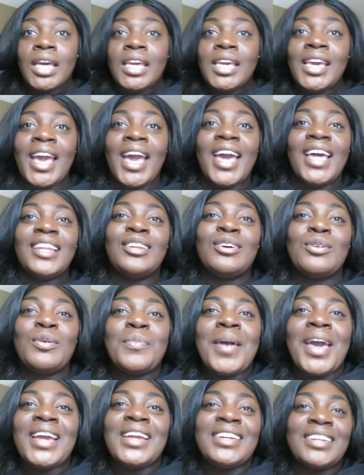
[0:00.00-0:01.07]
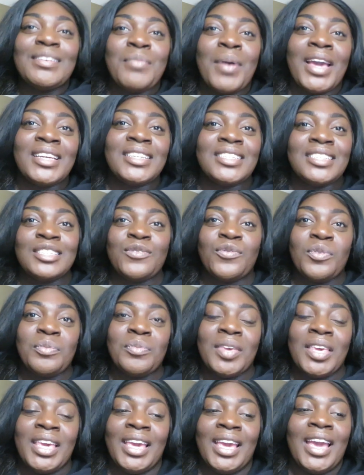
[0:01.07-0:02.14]
He had little patience for
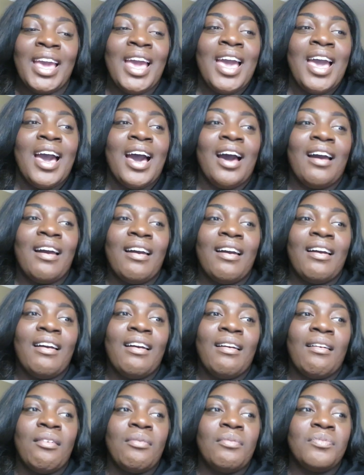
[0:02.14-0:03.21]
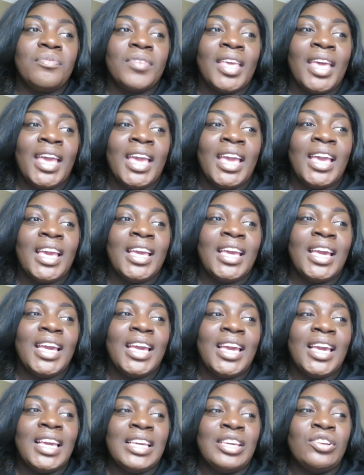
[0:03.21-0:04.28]
me,
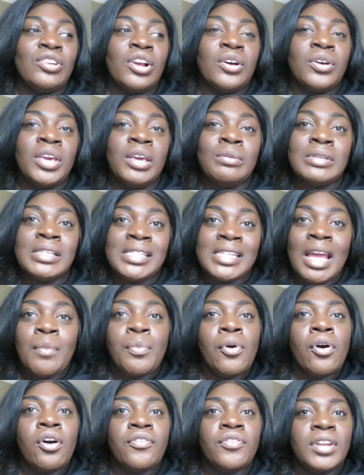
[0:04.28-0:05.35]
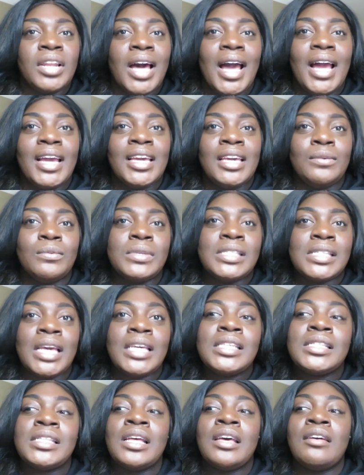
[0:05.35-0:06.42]
and you know, he would snap off a lot. He would
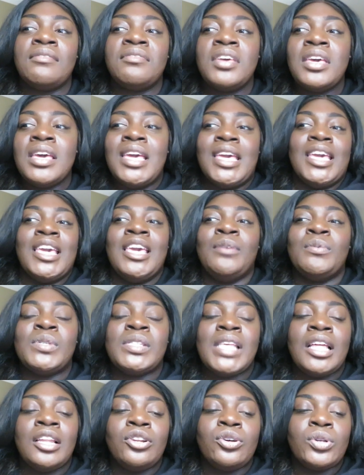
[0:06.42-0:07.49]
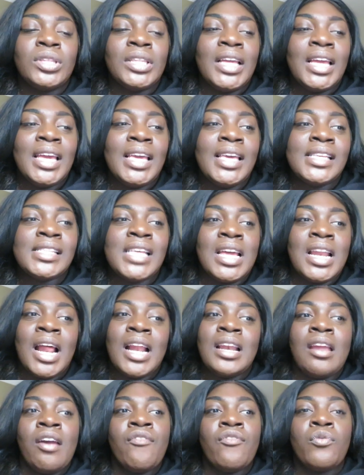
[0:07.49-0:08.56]
say stuff, and he would say little things, and I
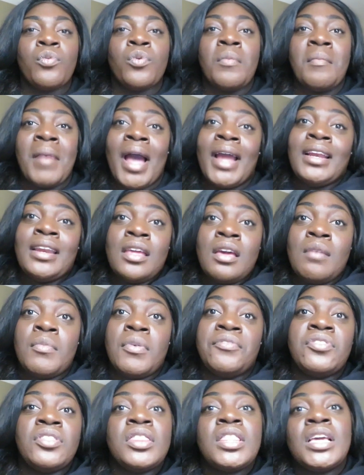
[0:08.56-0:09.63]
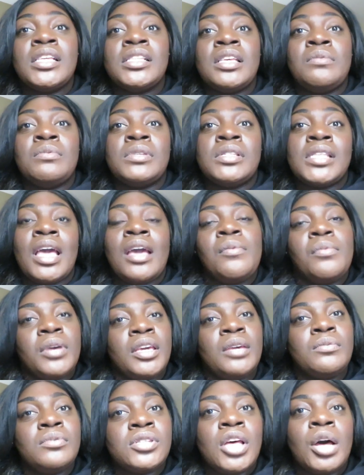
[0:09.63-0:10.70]
never reminded him of the things he would say when
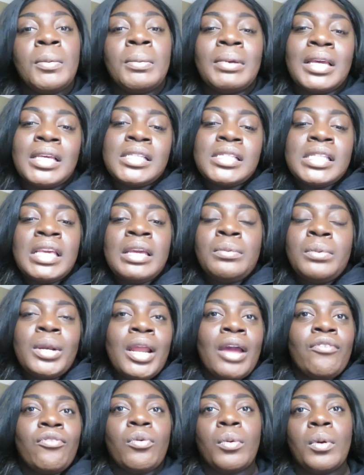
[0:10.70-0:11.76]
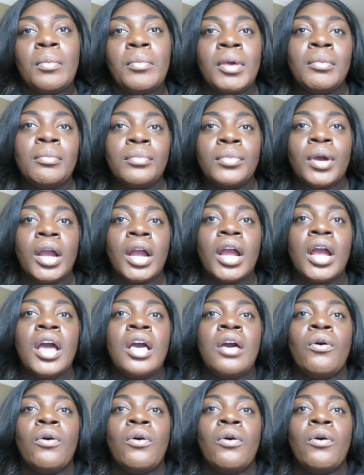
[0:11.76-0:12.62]
he was sober, because he would never remember,